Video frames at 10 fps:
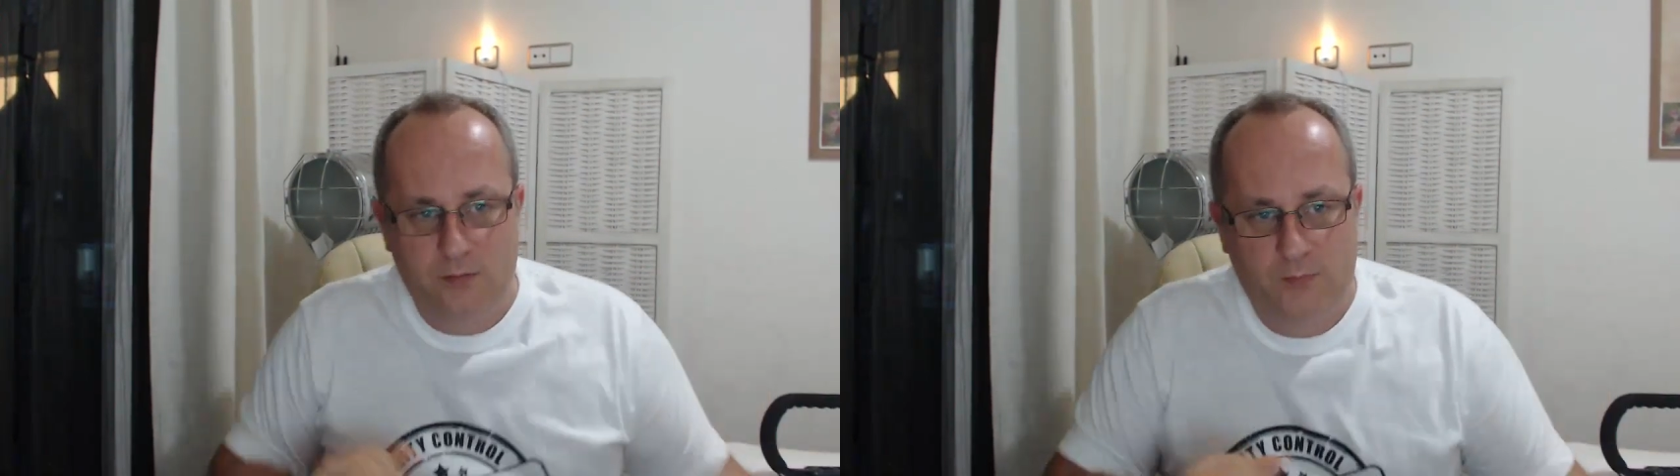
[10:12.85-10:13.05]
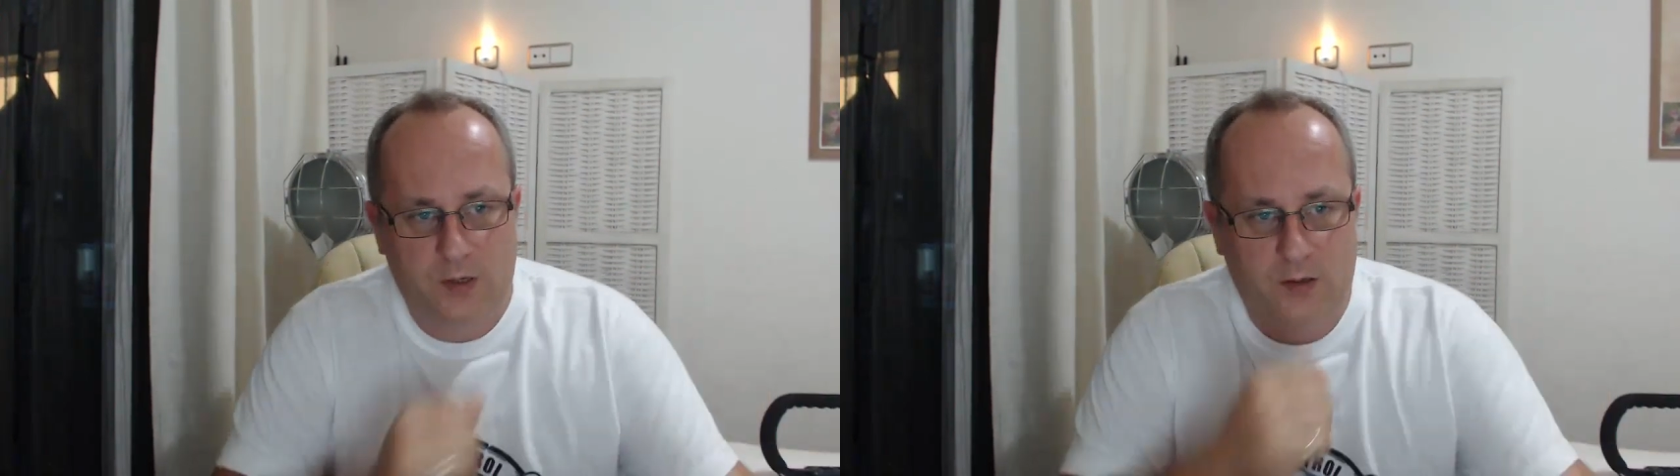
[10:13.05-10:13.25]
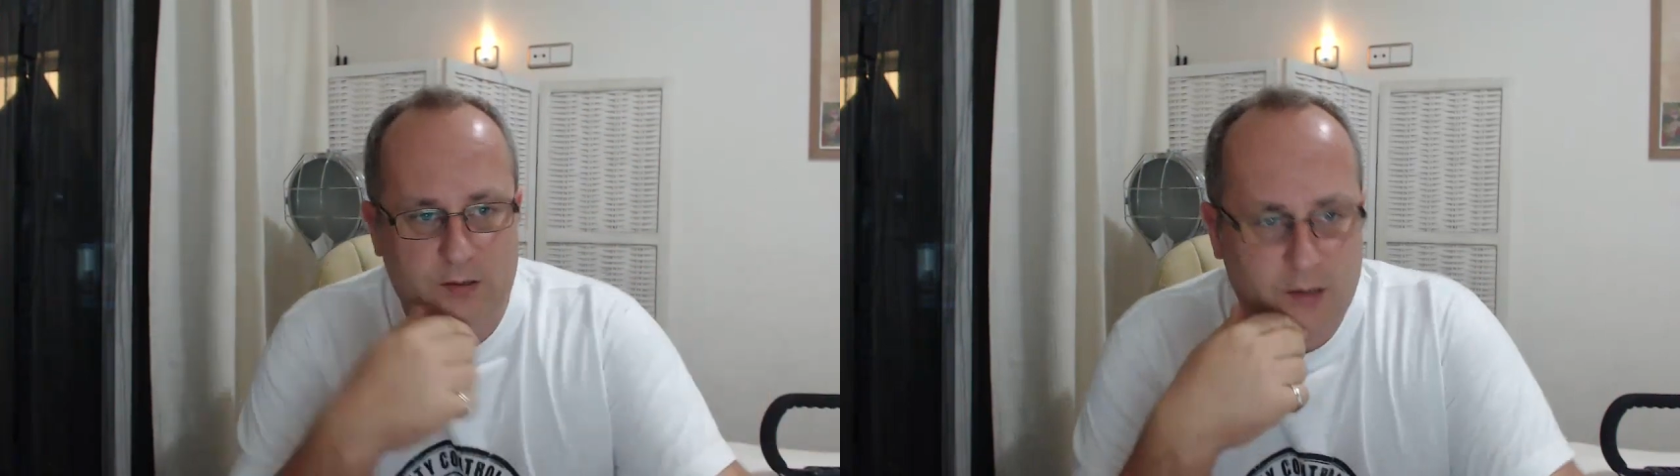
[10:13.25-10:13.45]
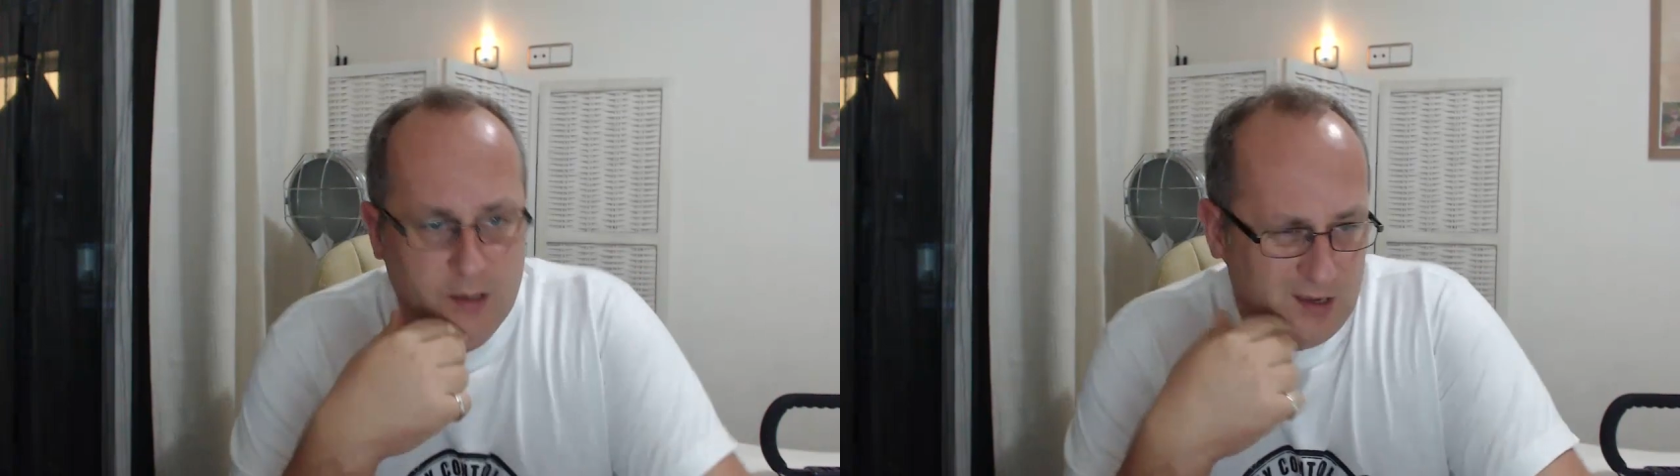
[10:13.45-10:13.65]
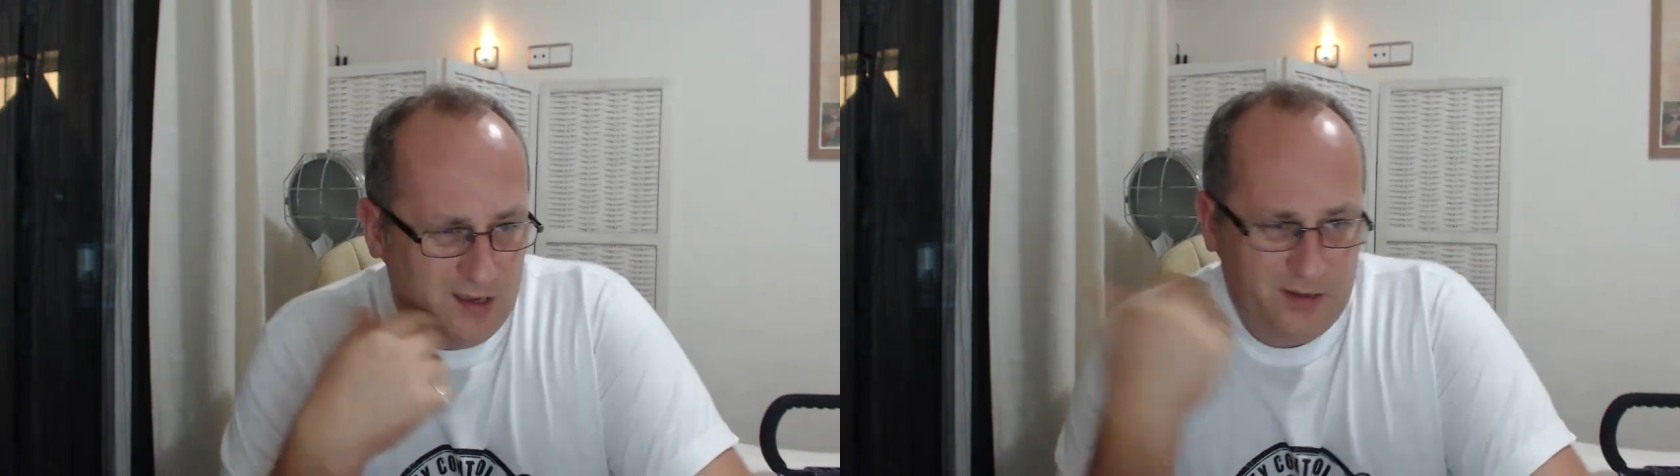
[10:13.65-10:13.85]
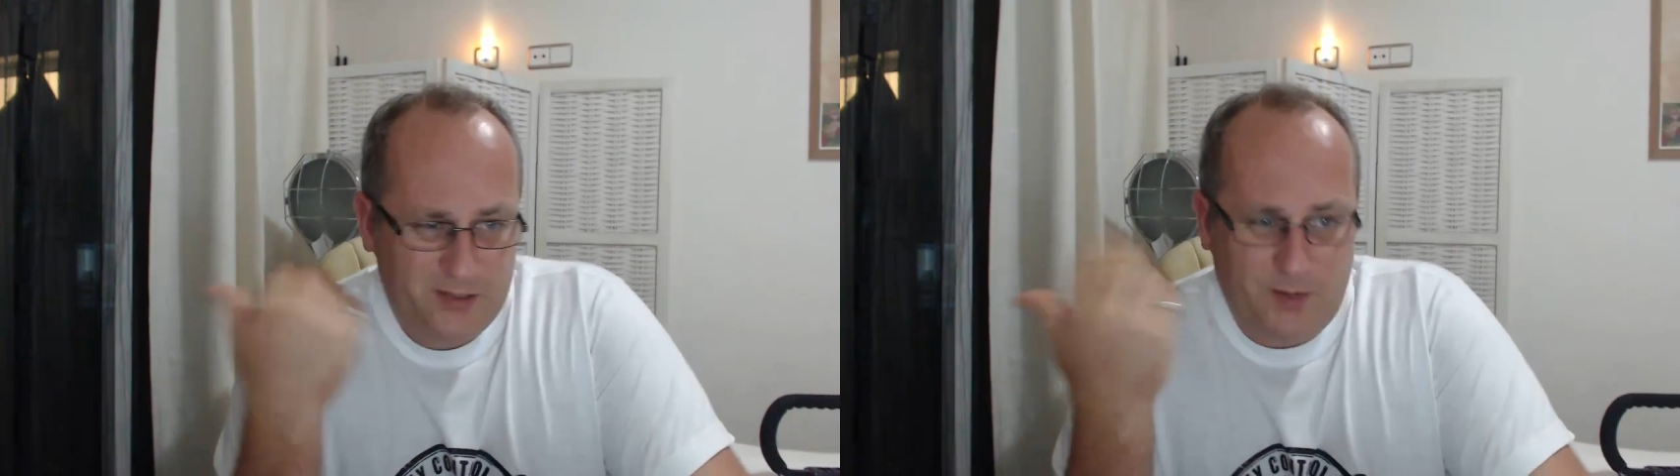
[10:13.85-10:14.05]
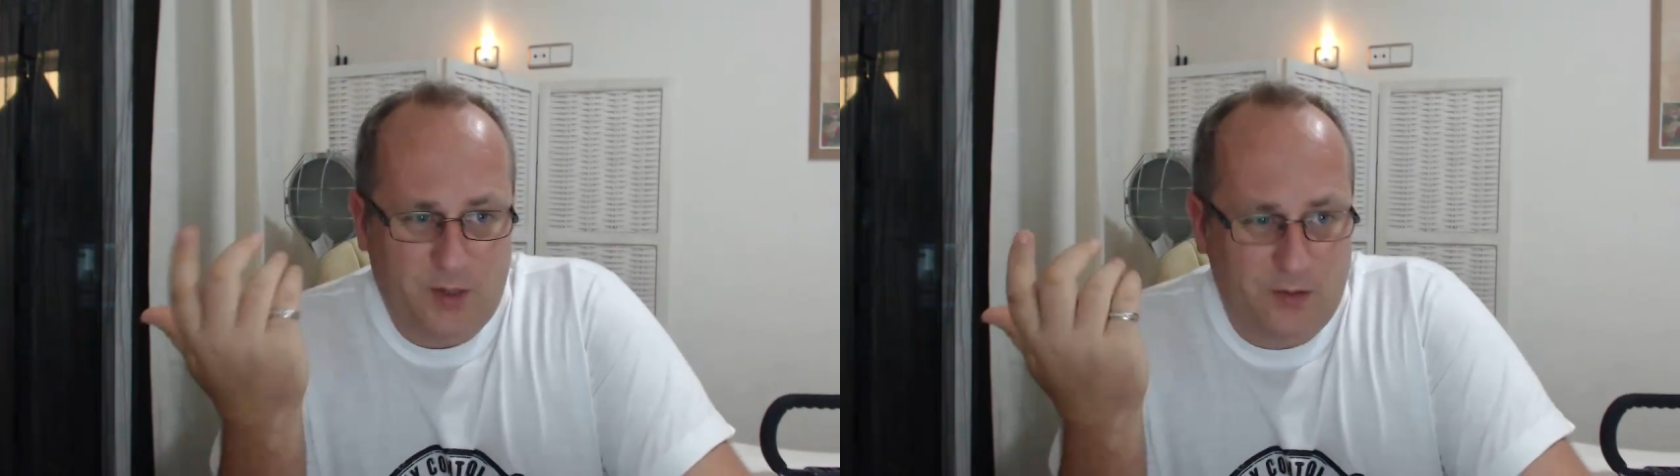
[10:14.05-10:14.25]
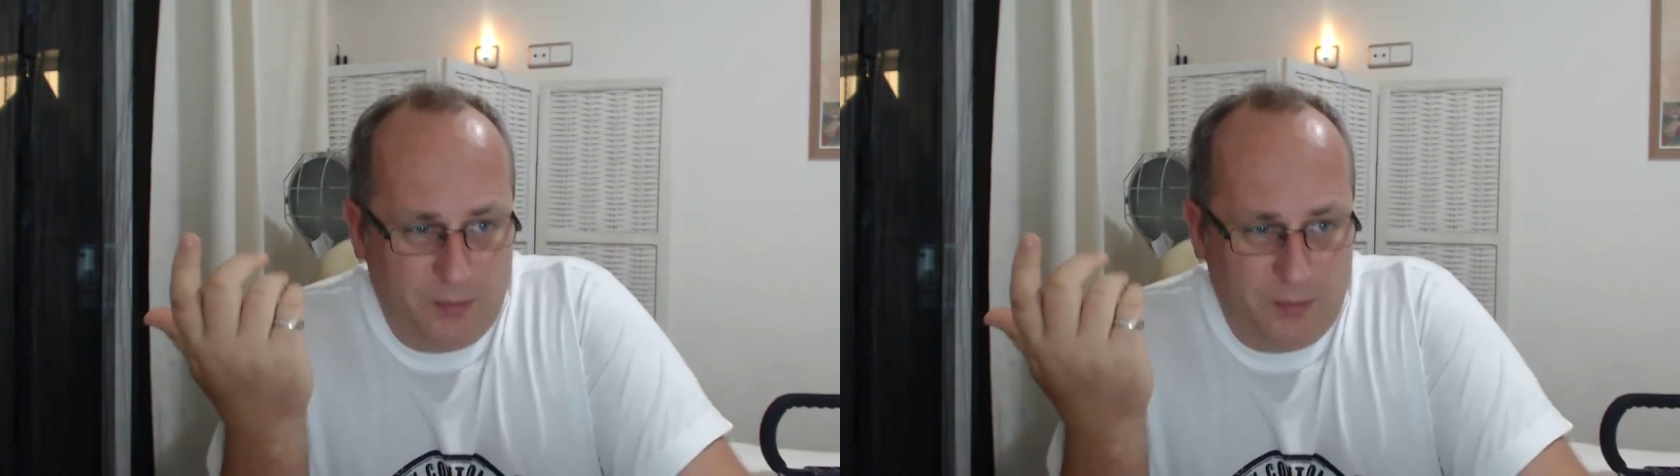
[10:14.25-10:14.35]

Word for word: Because sometimes